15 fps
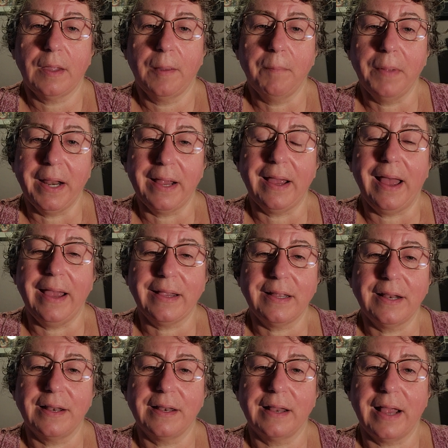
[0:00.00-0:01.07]
But I
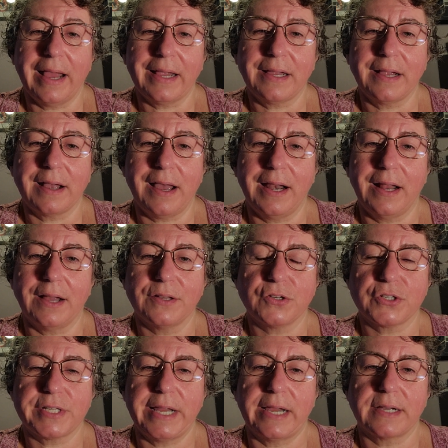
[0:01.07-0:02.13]
can kind of
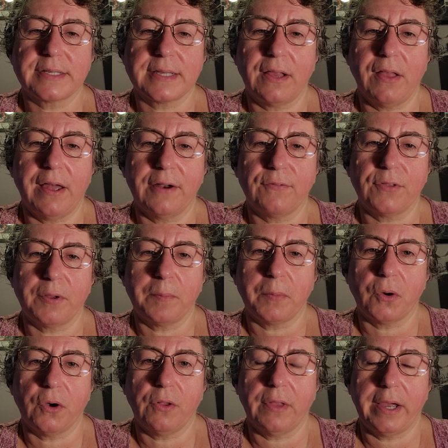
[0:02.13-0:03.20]
understand, because a lot of them
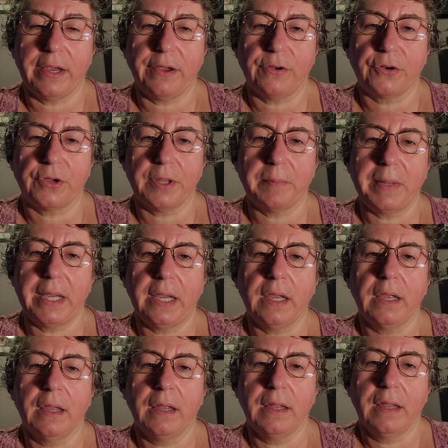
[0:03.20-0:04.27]
are a lot younger than me.
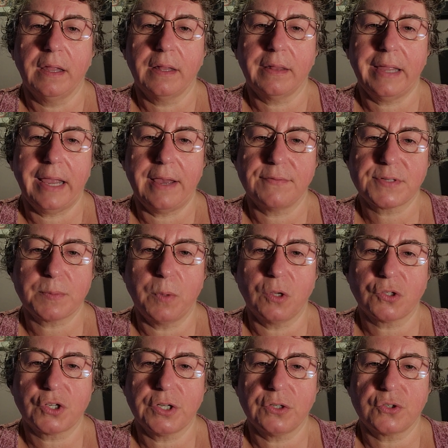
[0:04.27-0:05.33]
They have small
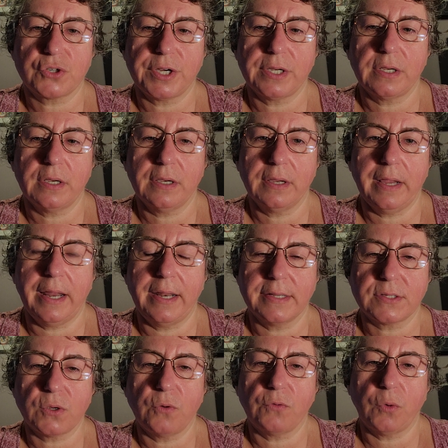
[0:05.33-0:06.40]
children, and
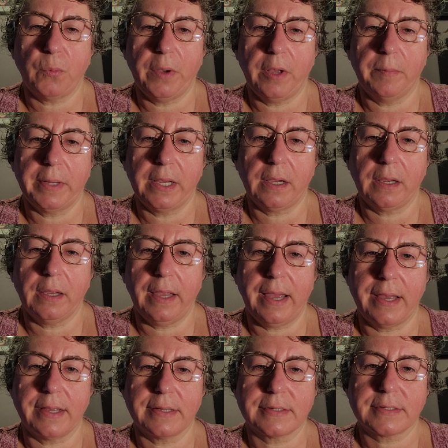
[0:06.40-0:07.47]
it's overwhelming
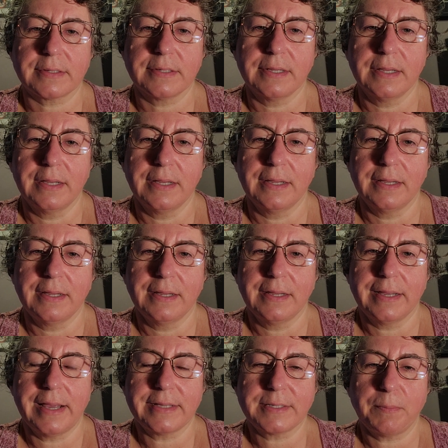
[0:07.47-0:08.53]
as
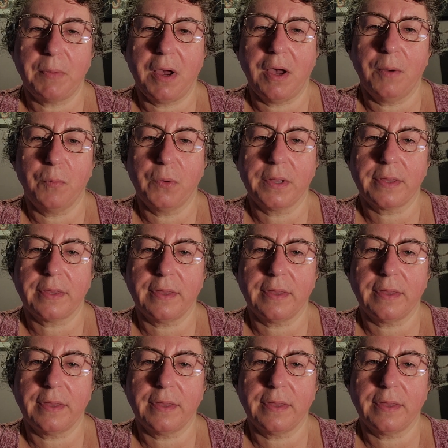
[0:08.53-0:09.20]
a mom with